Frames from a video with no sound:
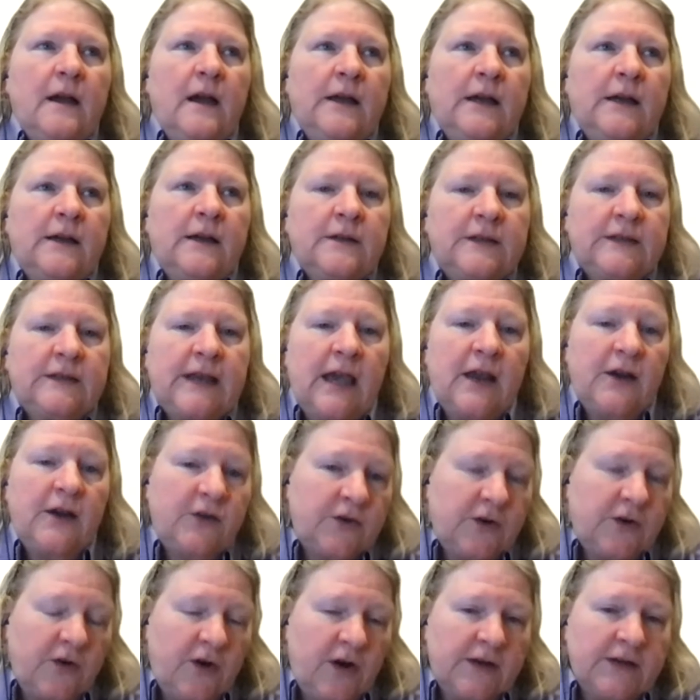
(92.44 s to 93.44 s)

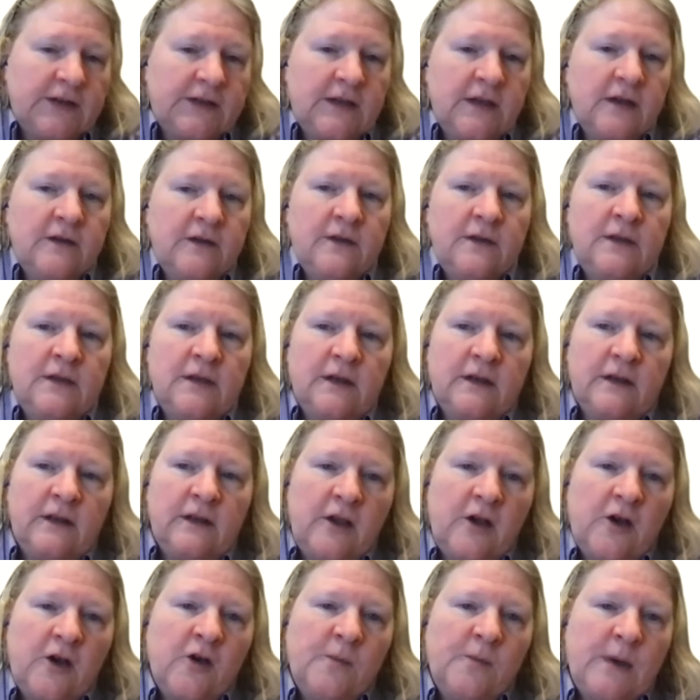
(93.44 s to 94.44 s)
scattered across the
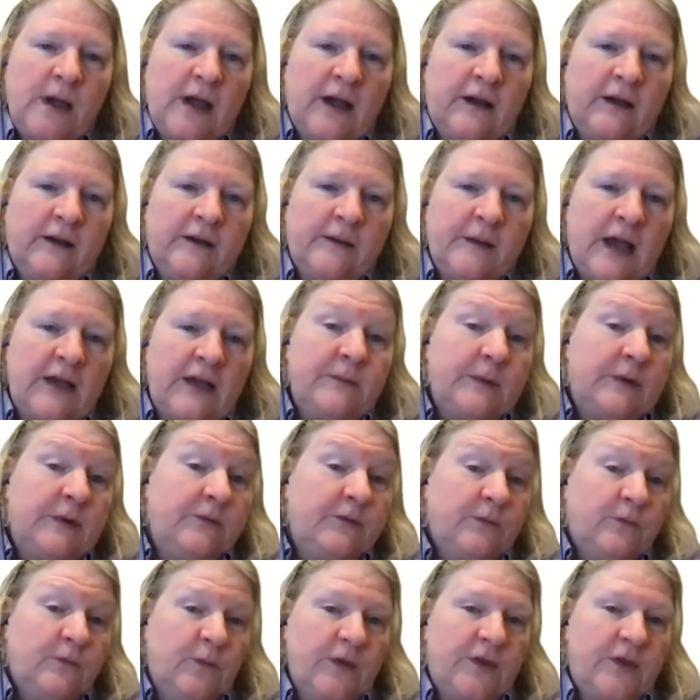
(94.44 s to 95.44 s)
globe. I've
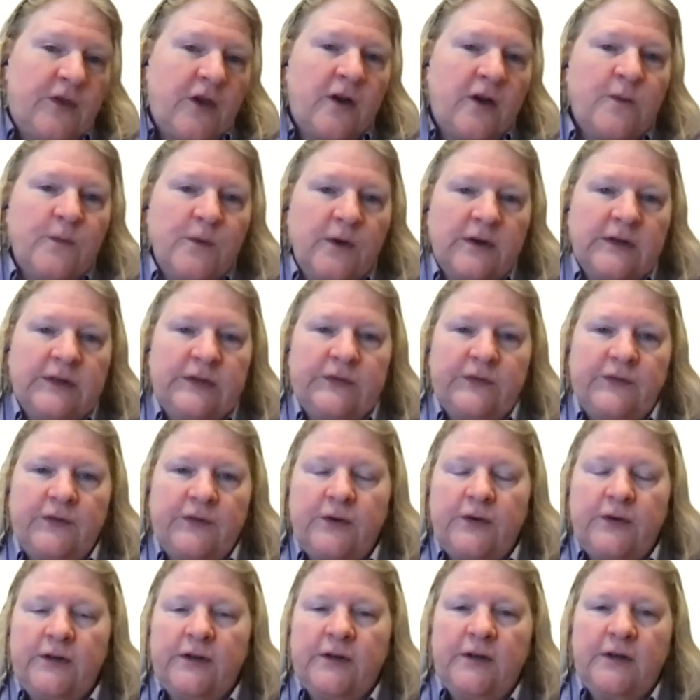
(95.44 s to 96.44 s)
been with Thoughtworks
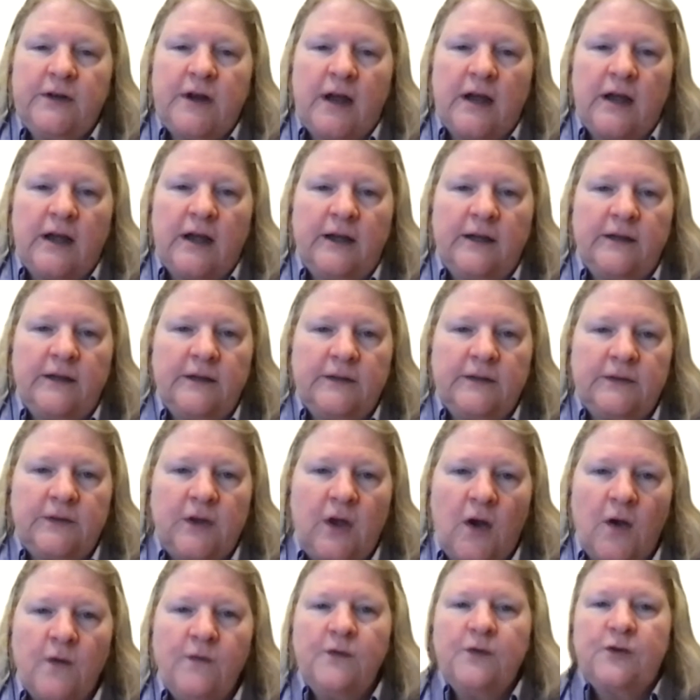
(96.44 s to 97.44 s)
for
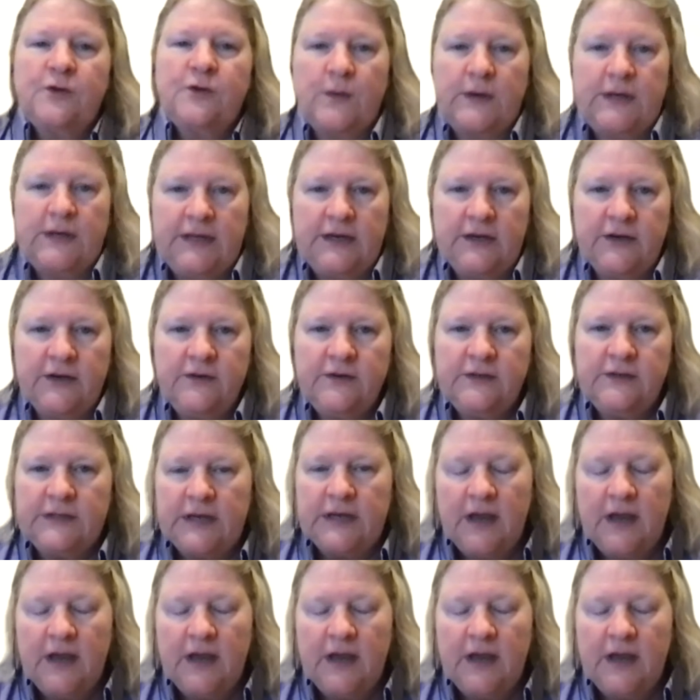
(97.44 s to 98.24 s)
over 20 years,